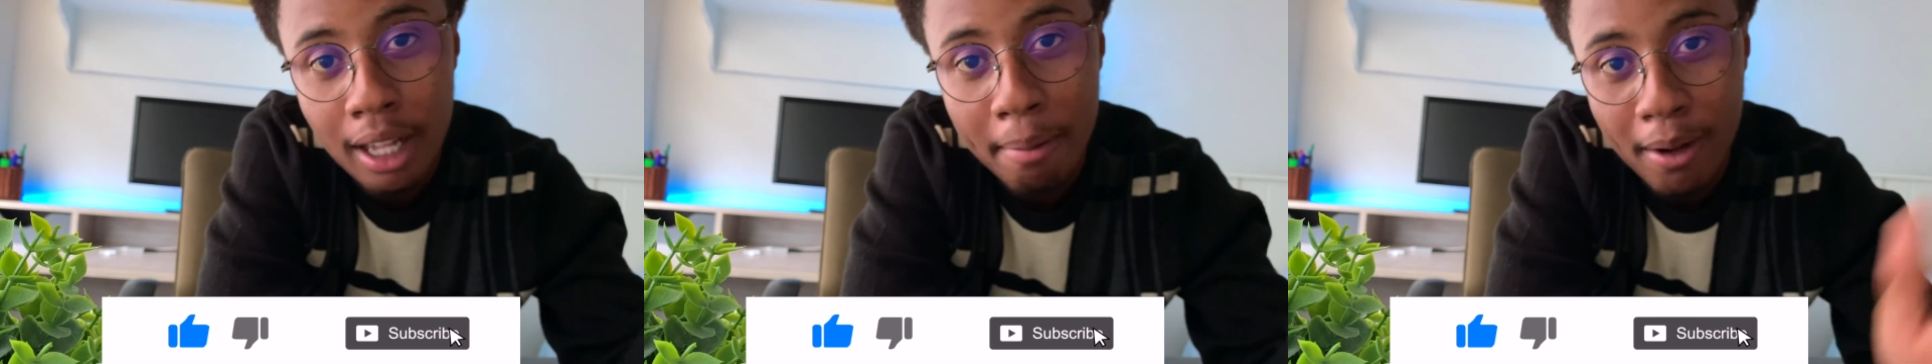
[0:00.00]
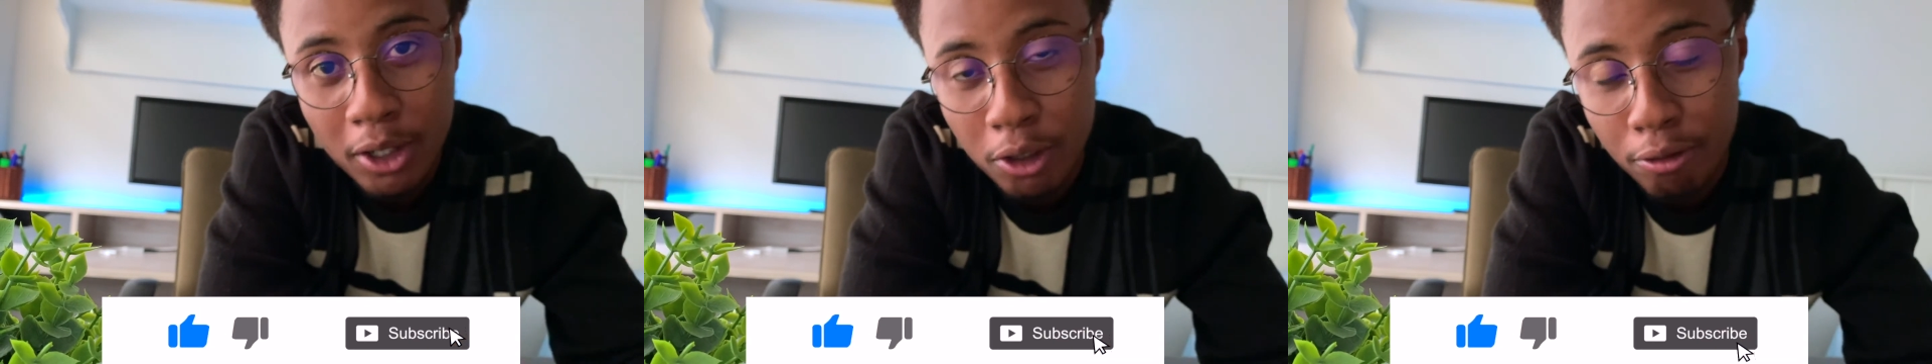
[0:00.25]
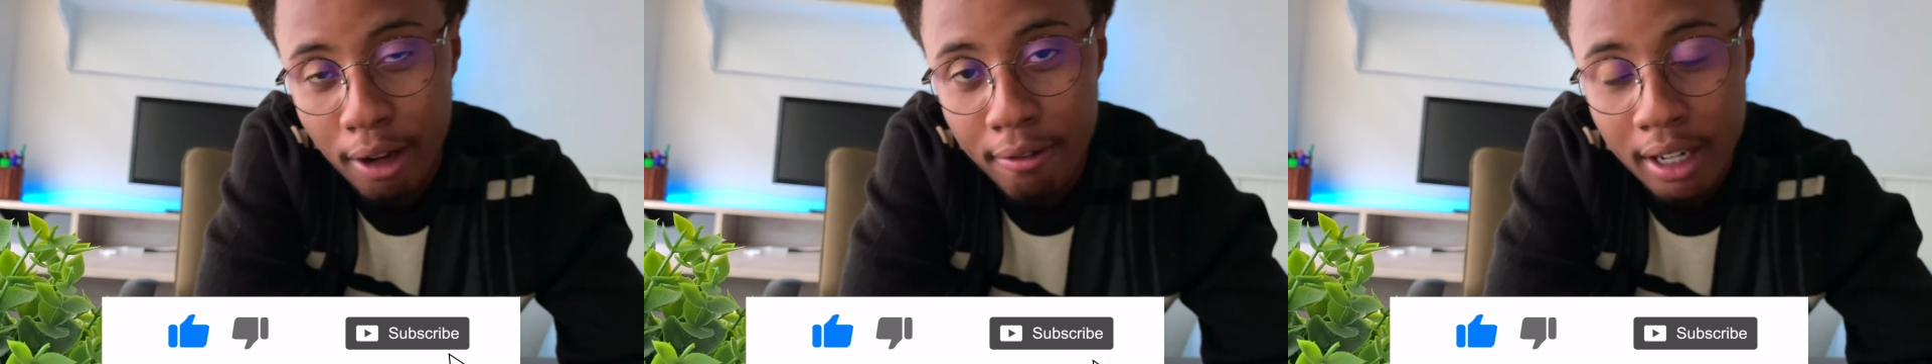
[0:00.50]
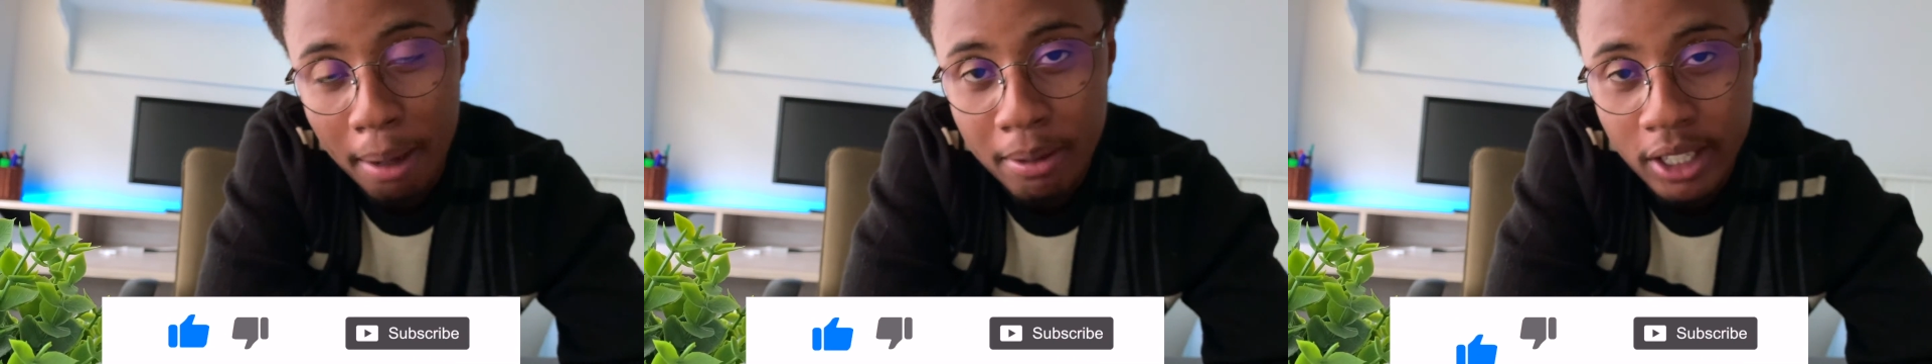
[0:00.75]
about your
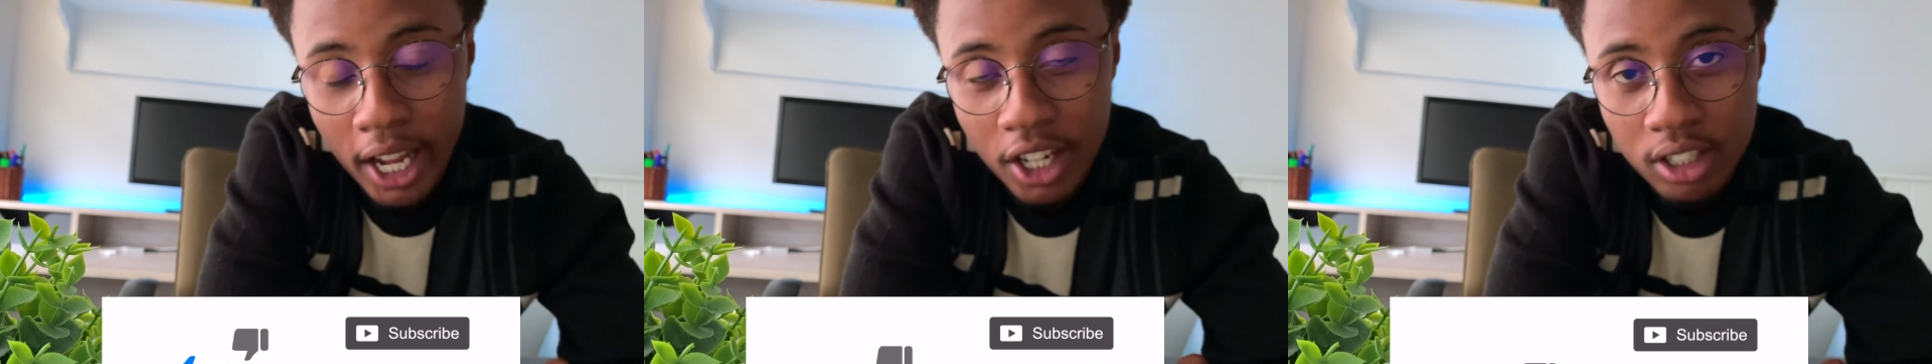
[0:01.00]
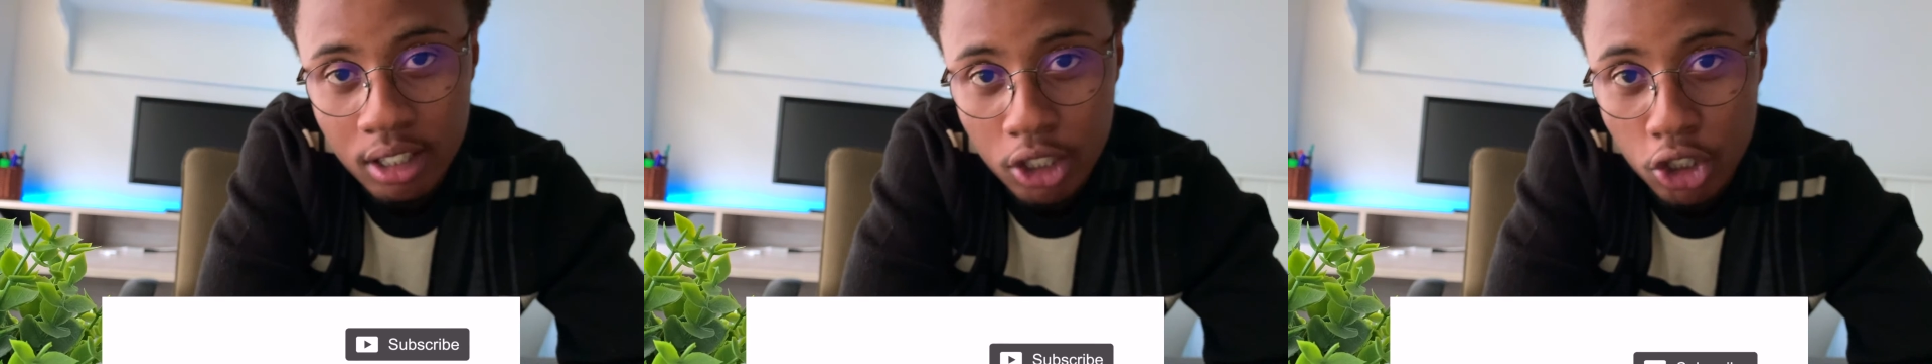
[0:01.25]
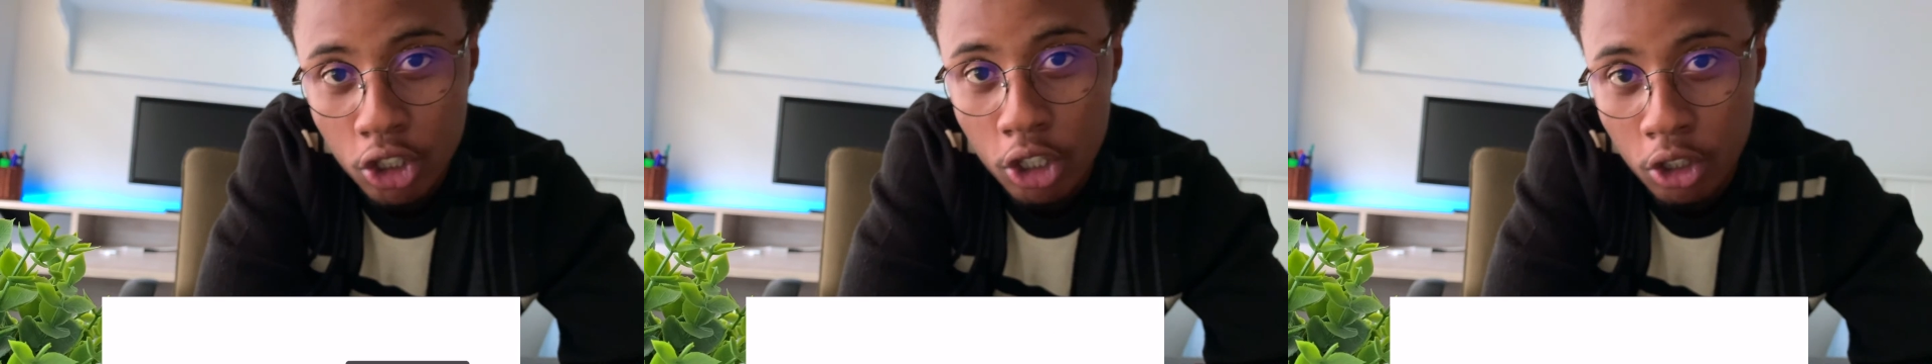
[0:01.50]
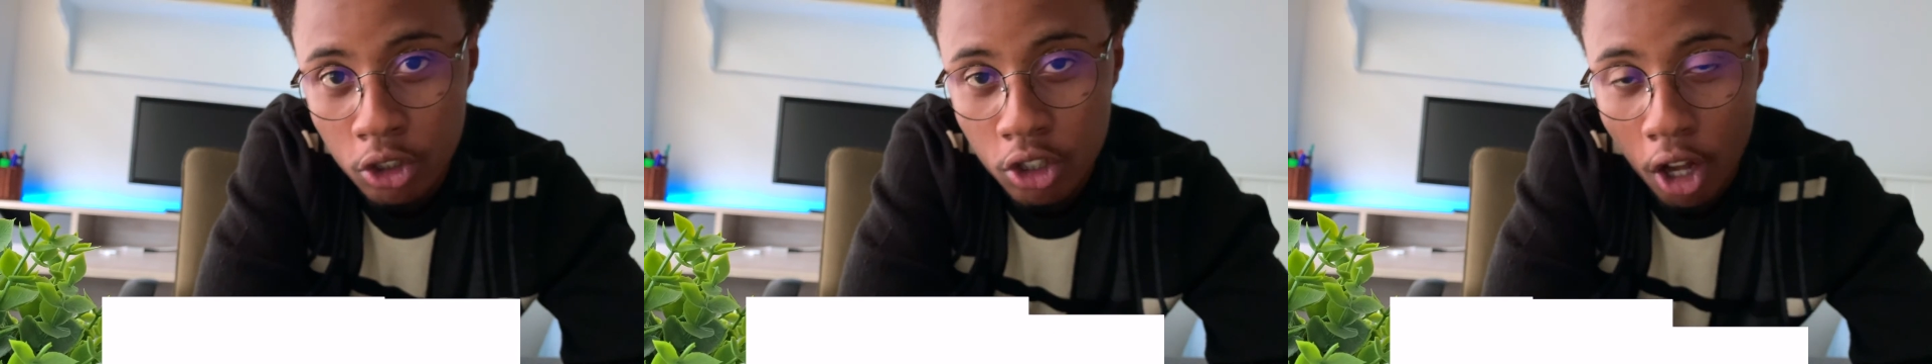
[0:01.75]
favorite application that you
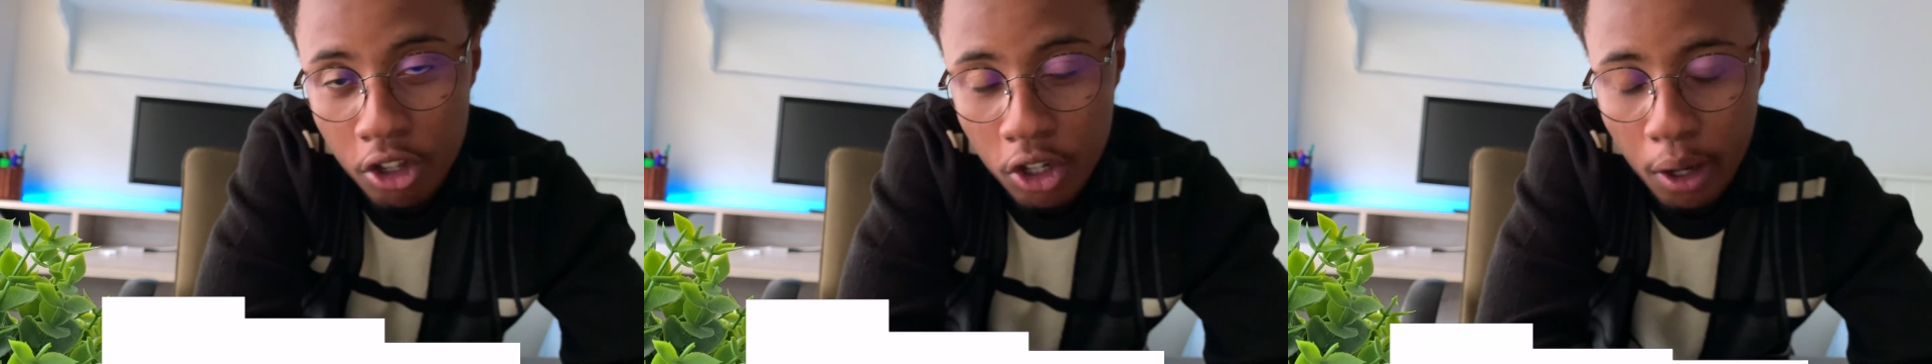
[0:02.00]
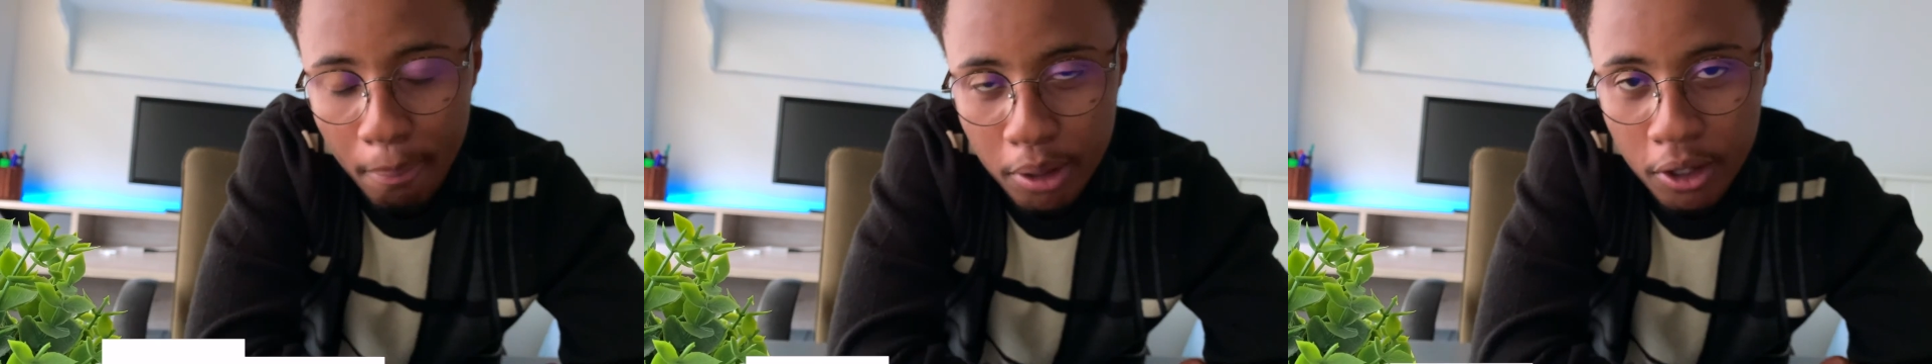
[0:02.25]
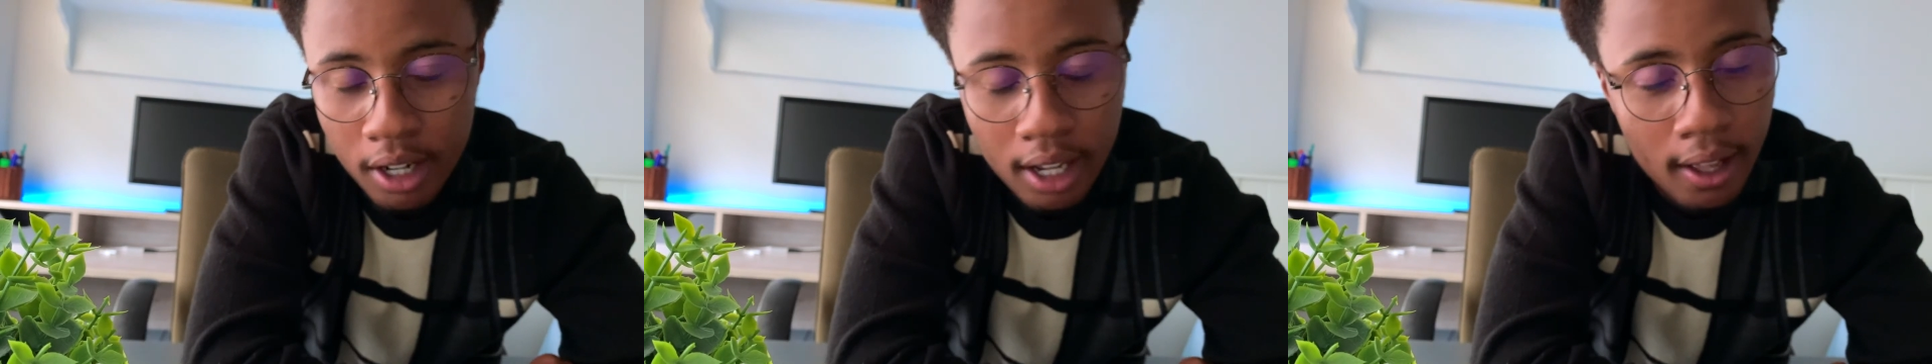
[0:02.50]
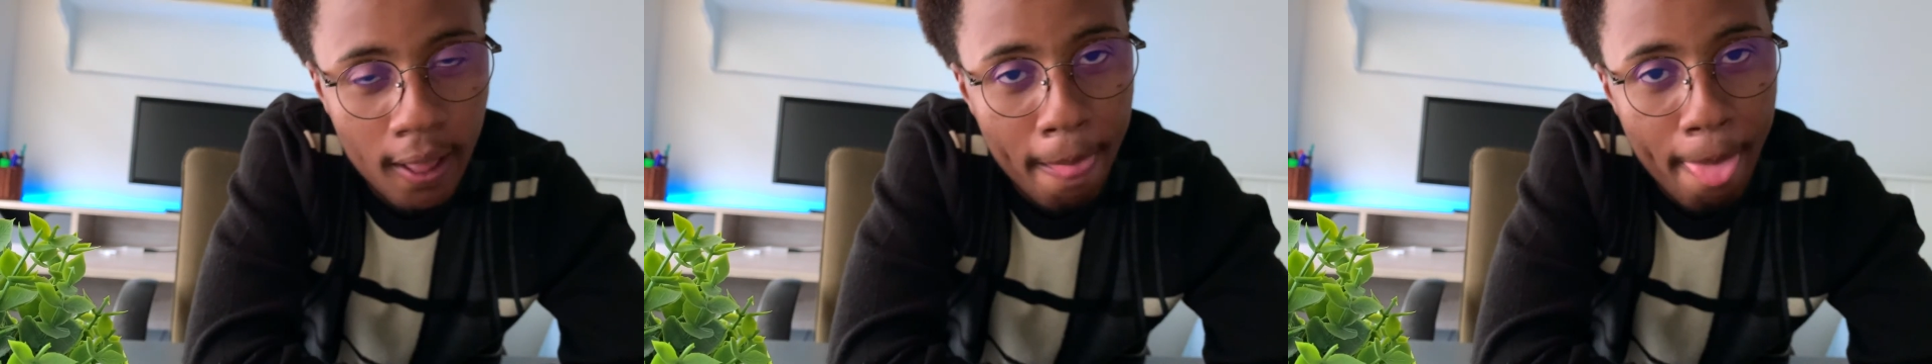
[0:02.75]
use on your
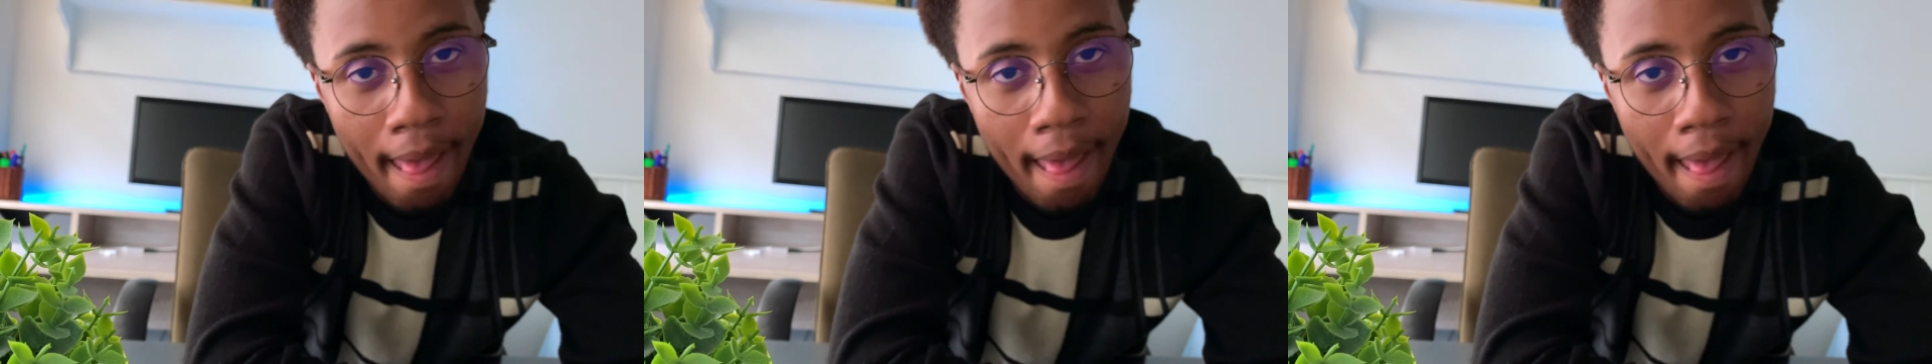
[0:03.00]
computer